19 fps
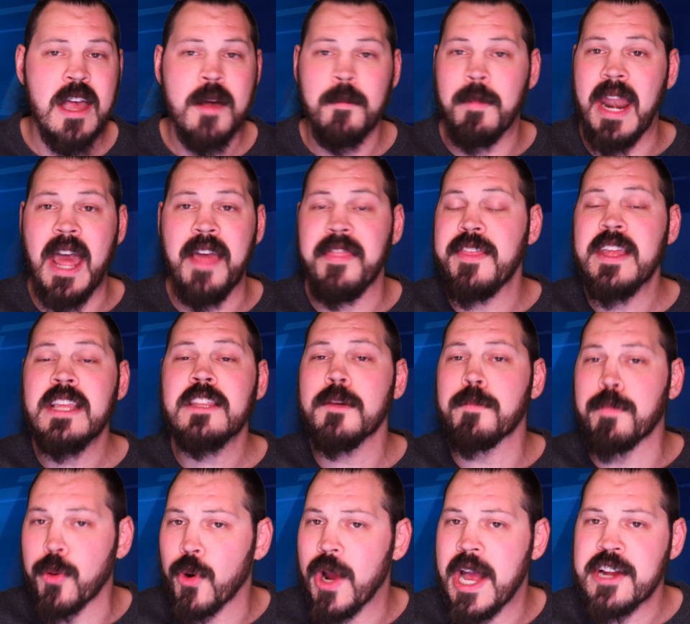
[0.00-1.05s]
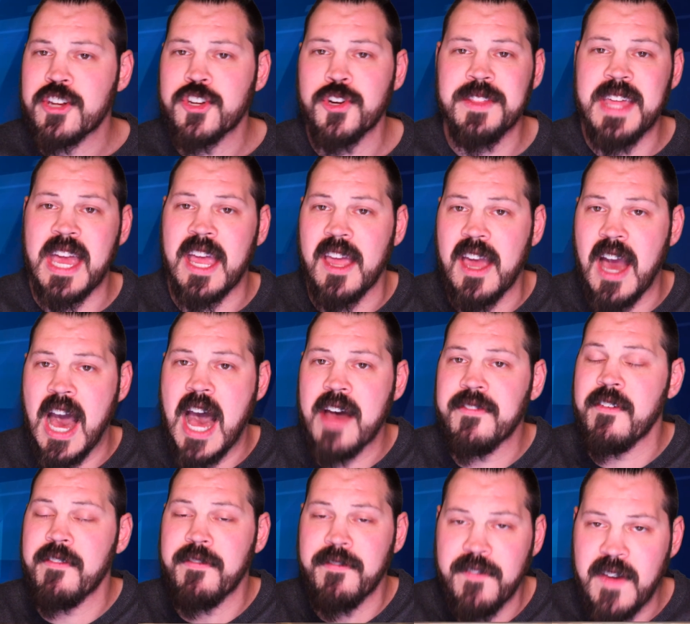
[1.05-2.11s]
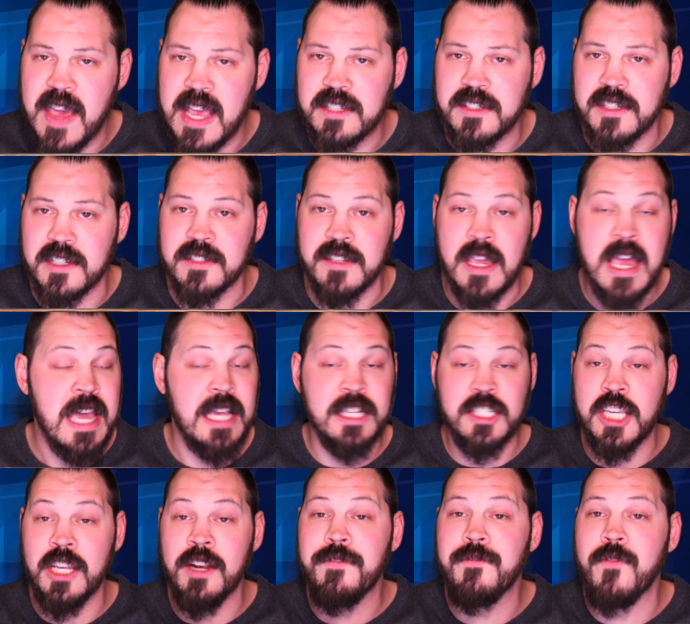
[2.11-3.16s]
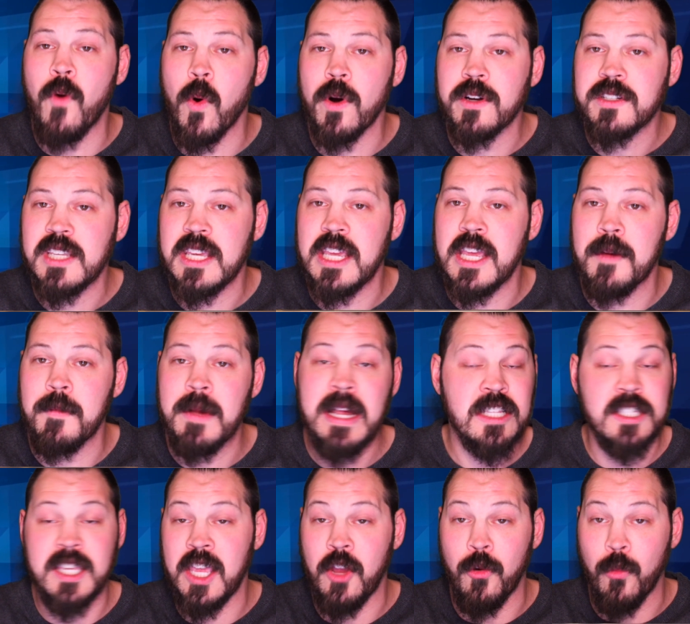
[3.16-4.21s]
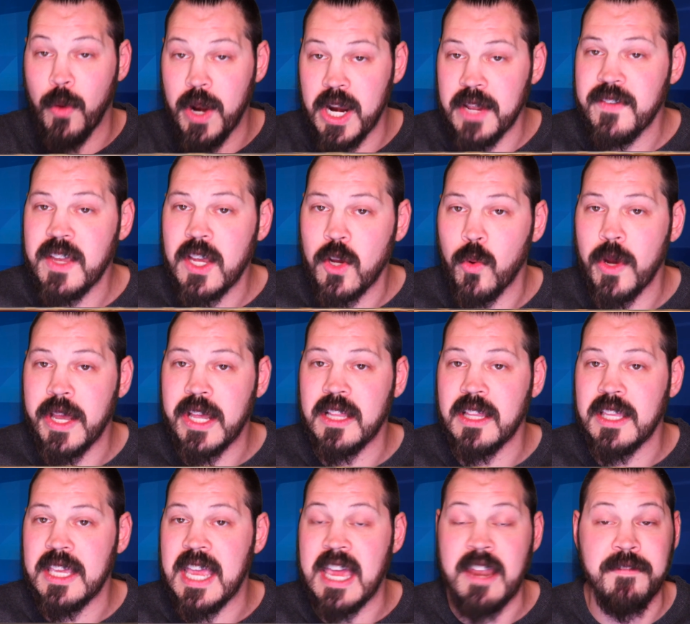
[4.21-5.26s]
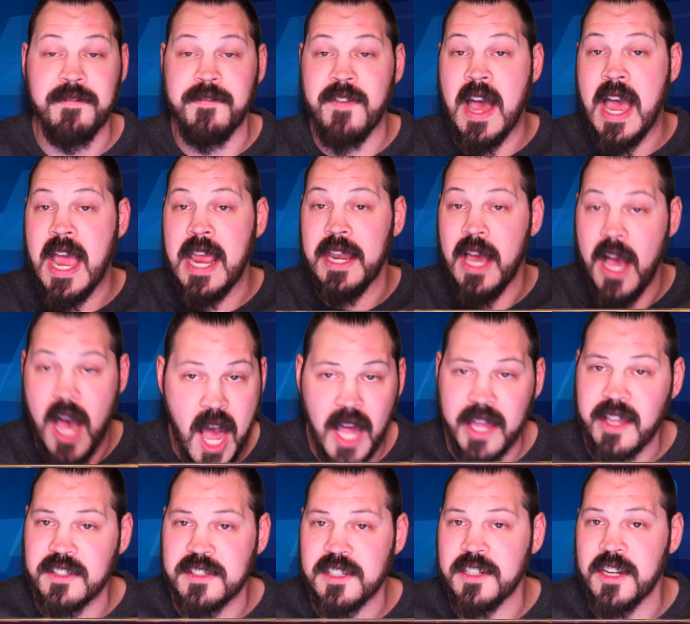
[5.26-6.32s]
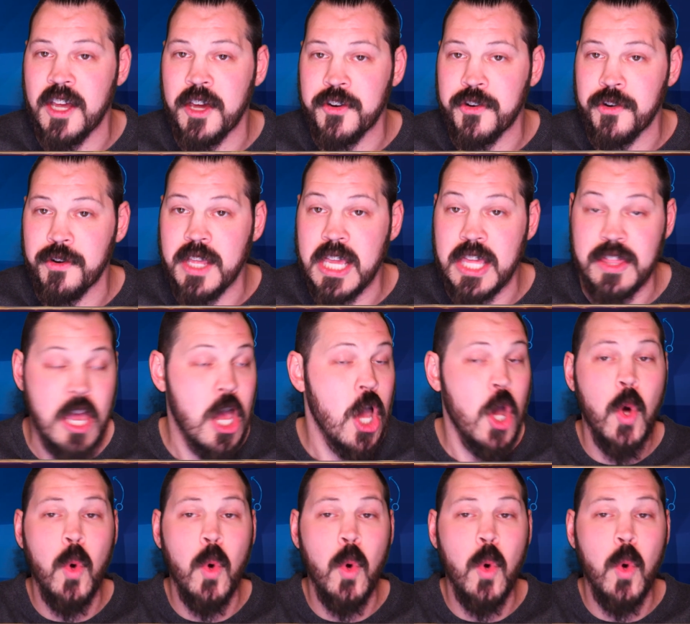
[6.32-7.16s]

but I think the pressure that Goff faces is gonna force him to get rid of it quickly and find Hockenson underneath,